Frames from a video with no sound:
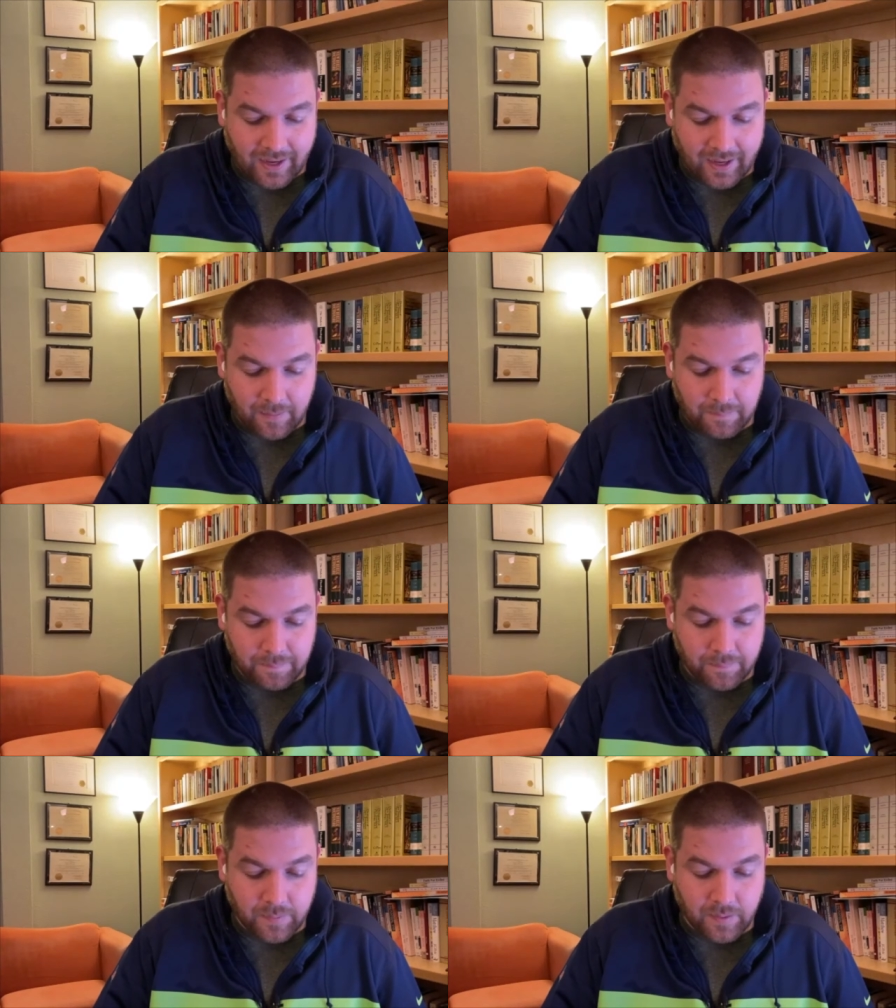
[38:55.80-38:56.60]
Um,
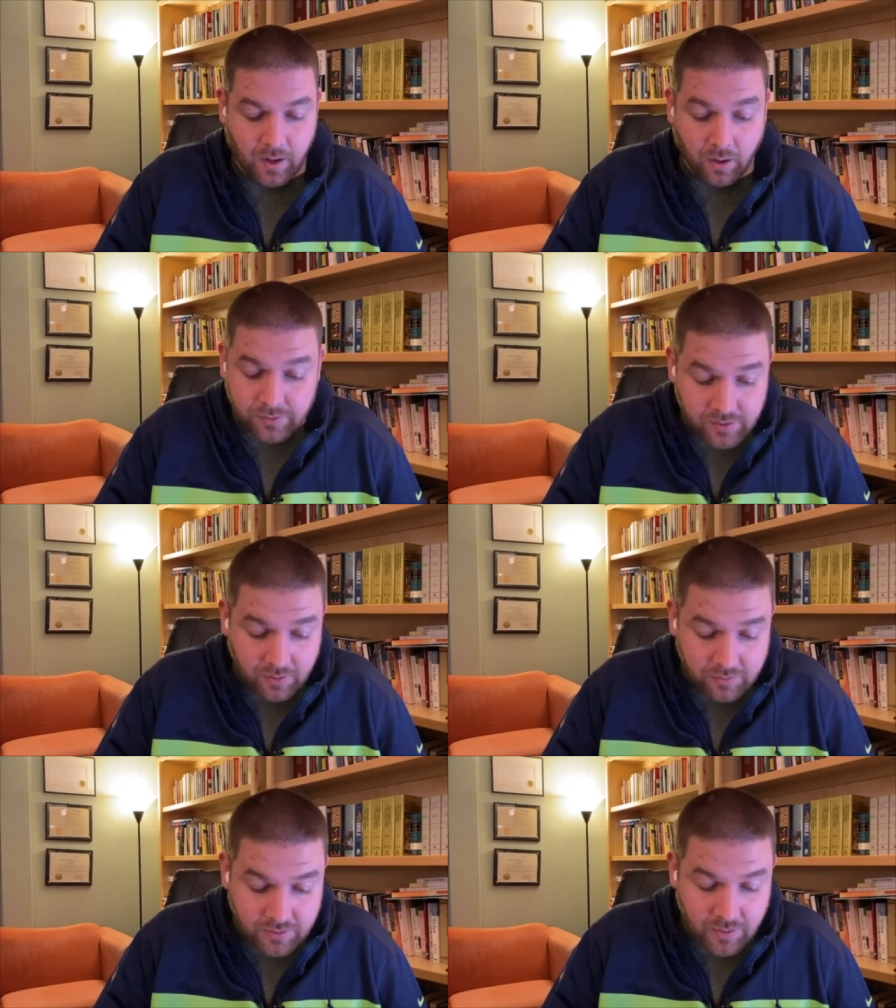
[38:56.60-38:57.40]
but then
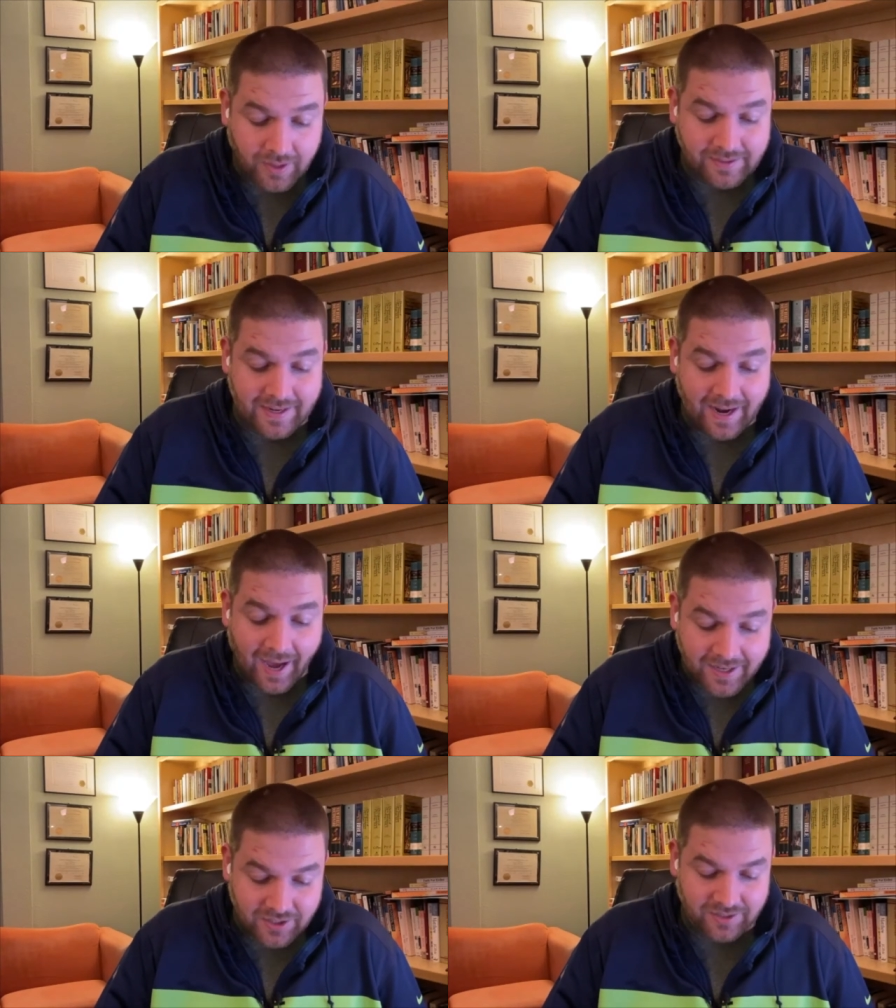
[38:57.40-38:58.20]
also, do not
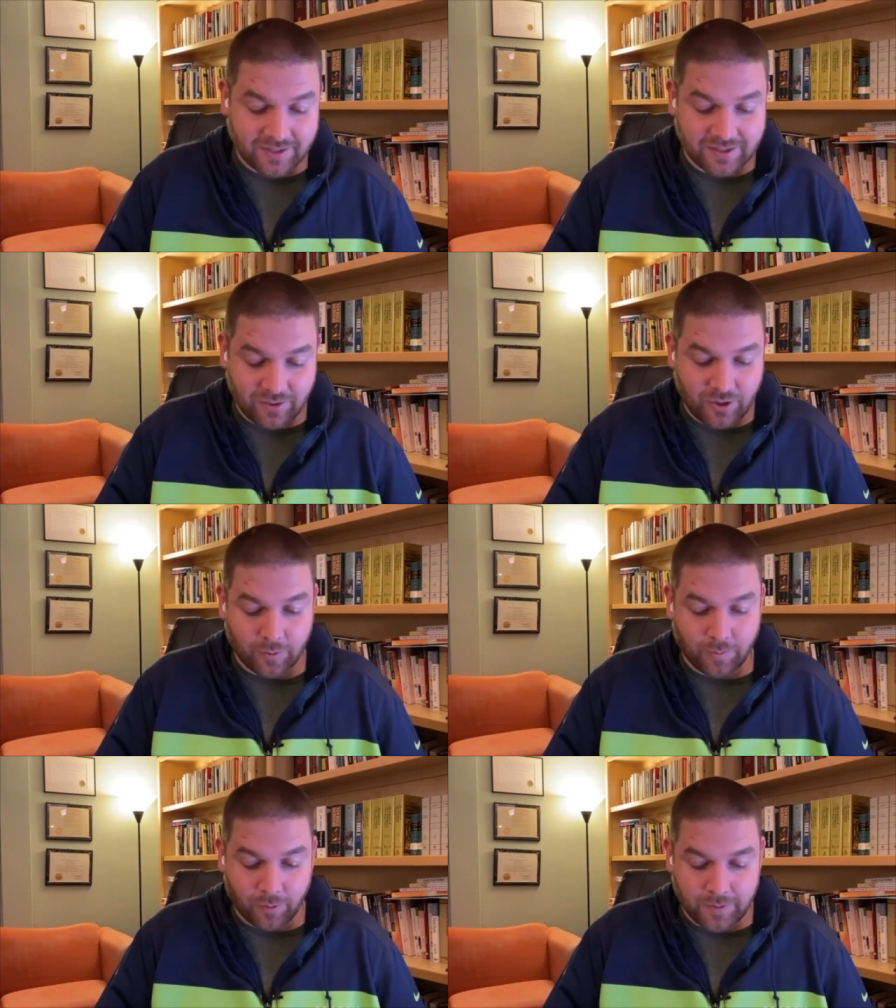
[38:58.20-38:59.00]
deny justice to
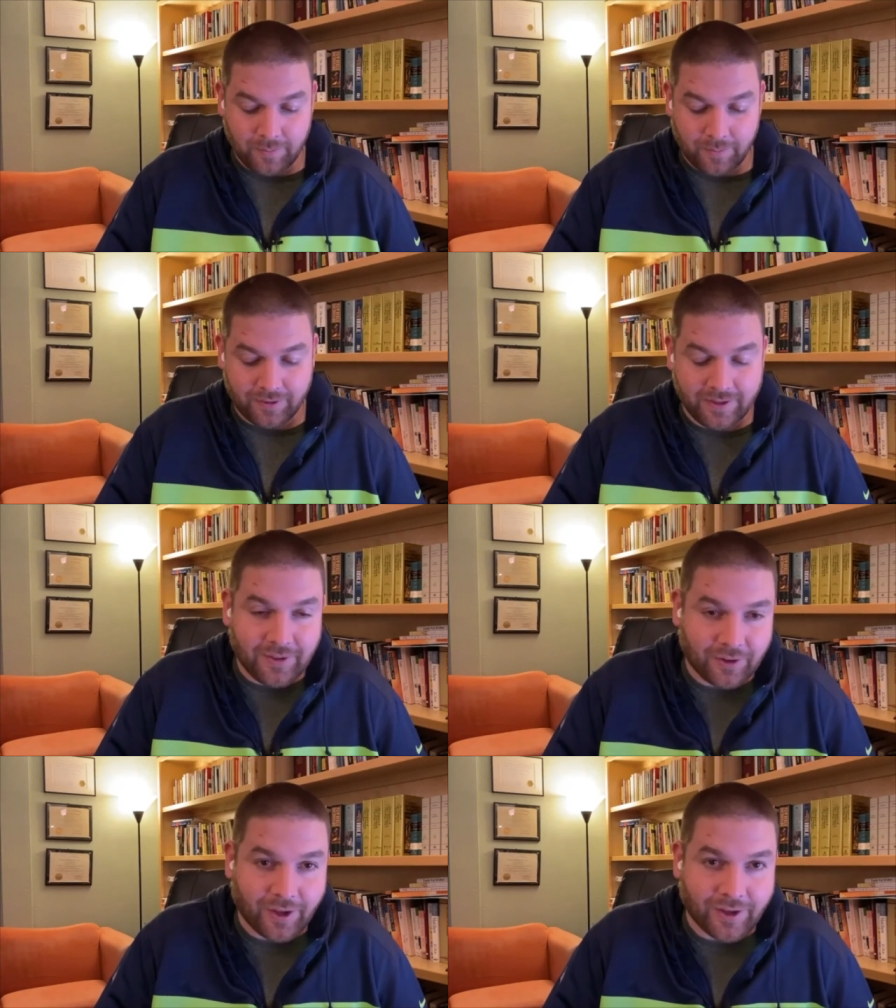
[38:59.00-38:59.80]
your poor people in
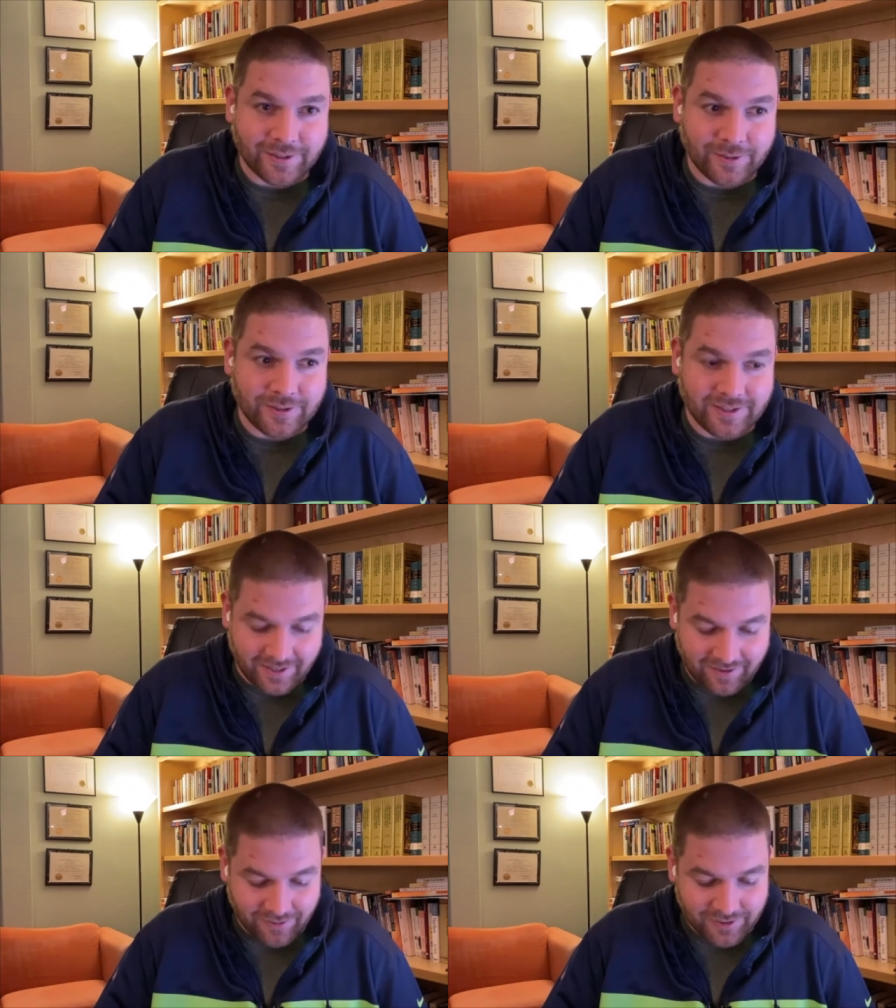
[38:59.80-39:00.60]
their lawsuits.
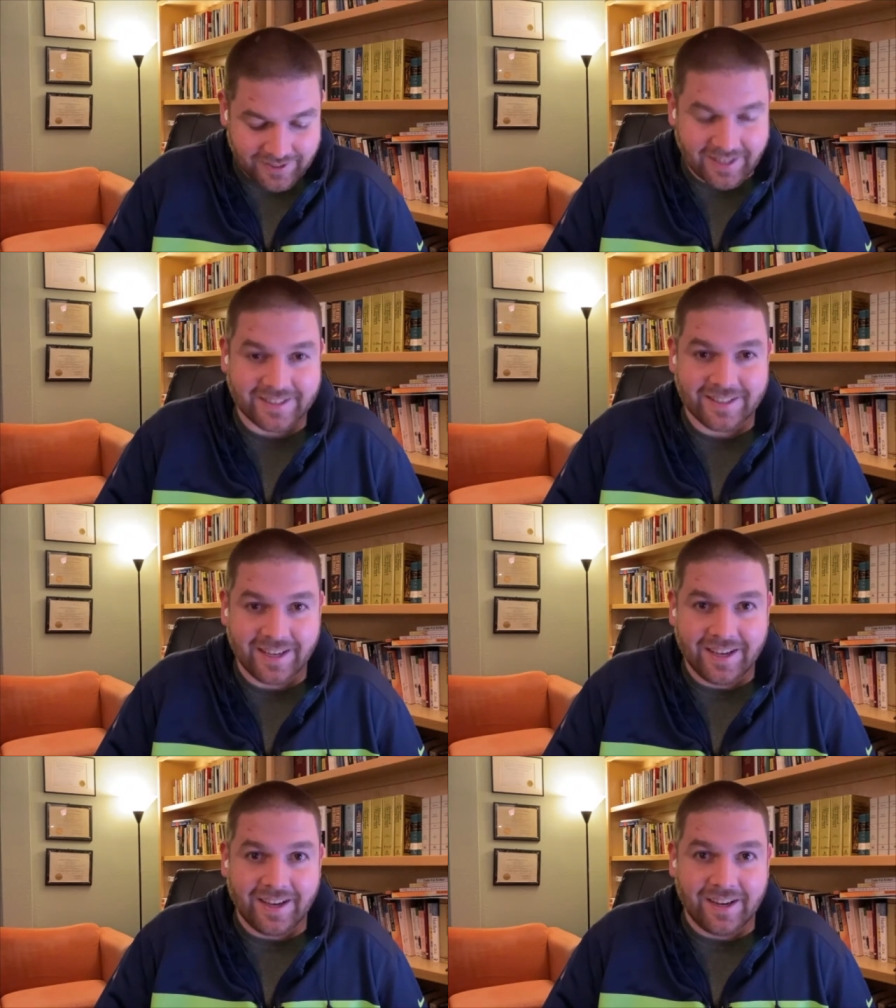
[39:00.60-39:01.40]
In verse six,
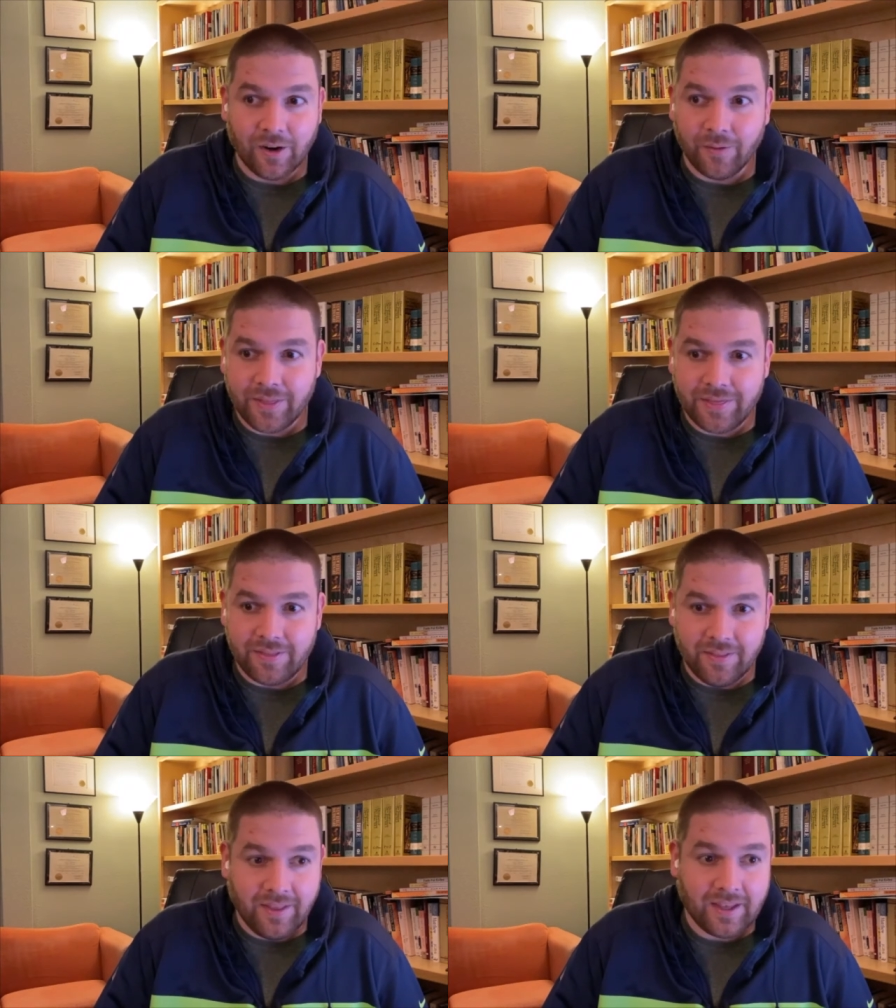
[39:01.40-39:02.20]
you know,
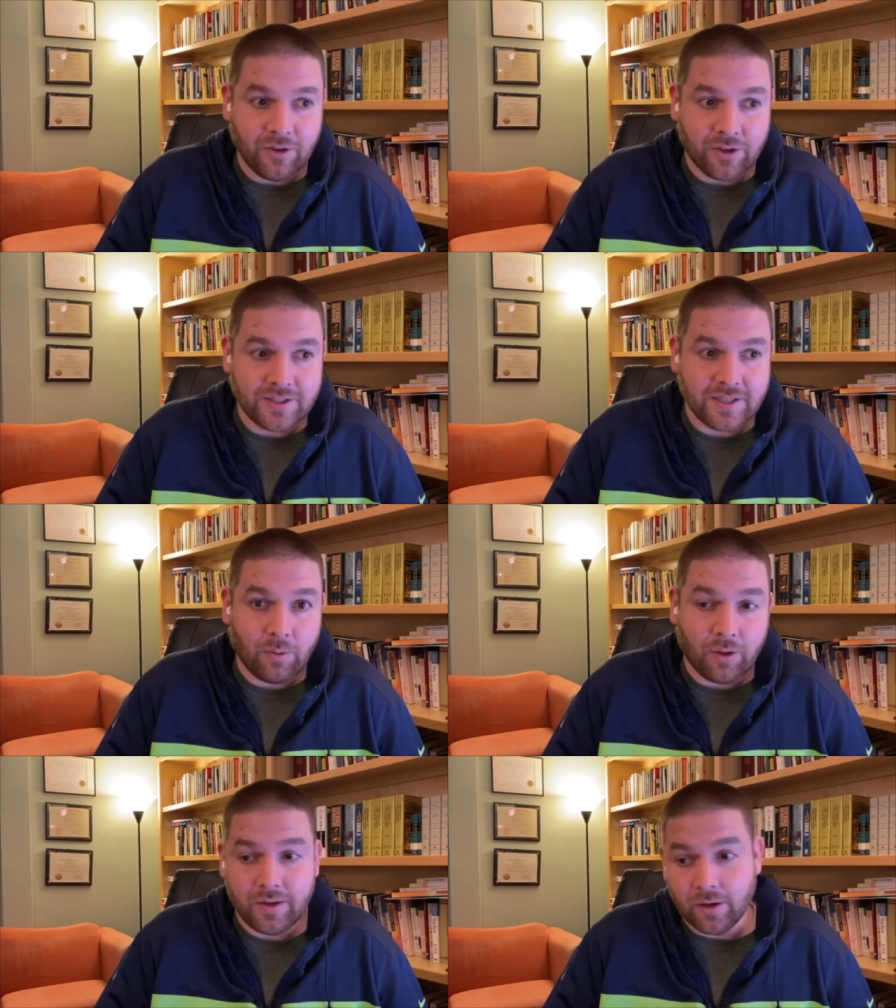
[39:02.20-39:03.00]
like you could say,
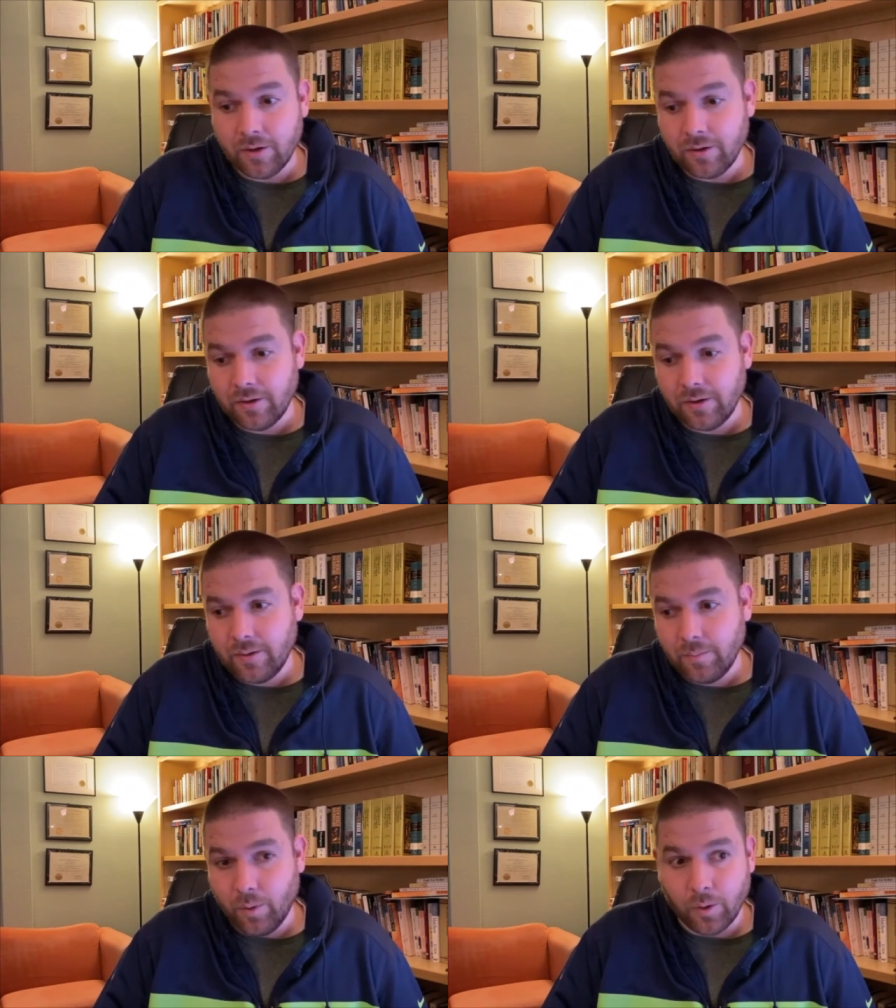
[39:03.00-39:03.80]
well, you're
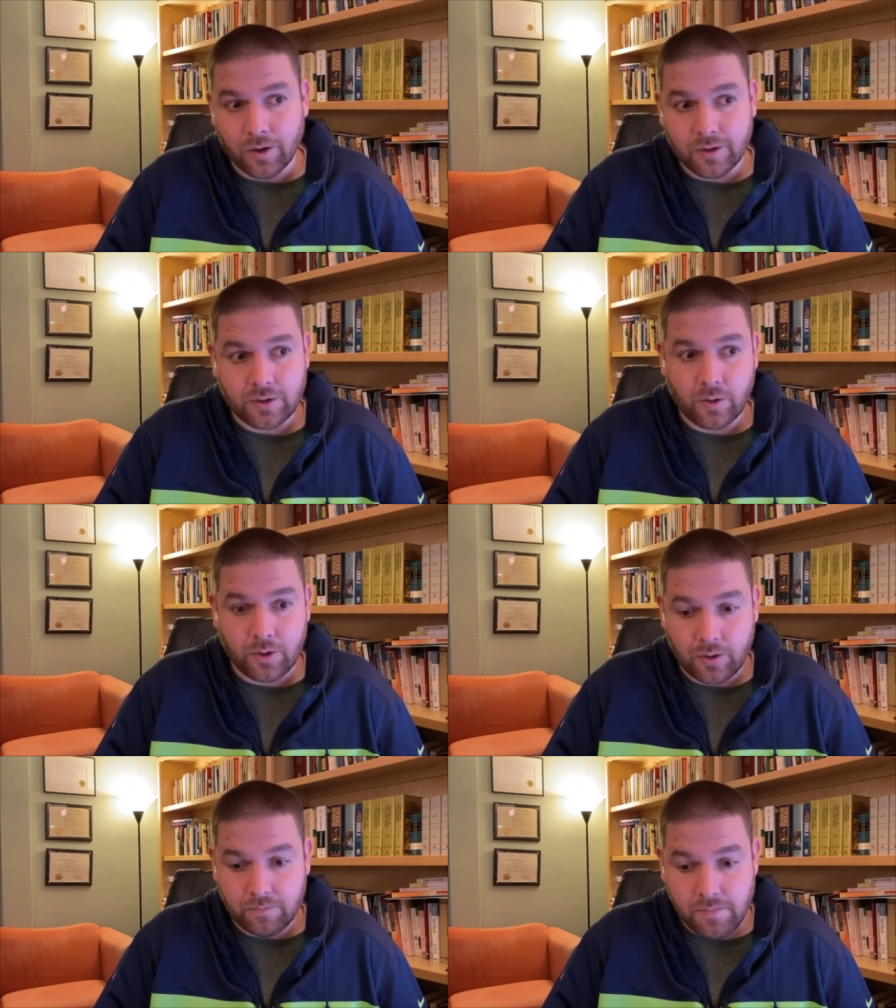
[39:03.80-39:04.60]
poor, so
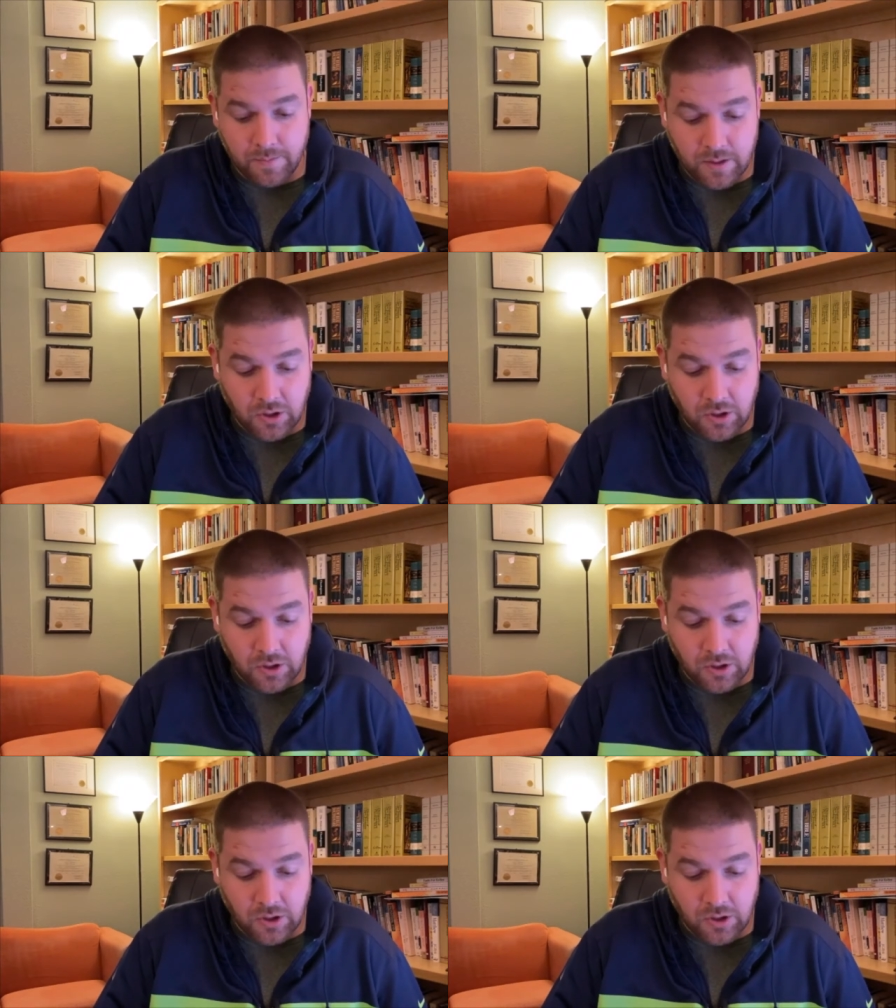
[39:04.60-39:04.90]
you, maybe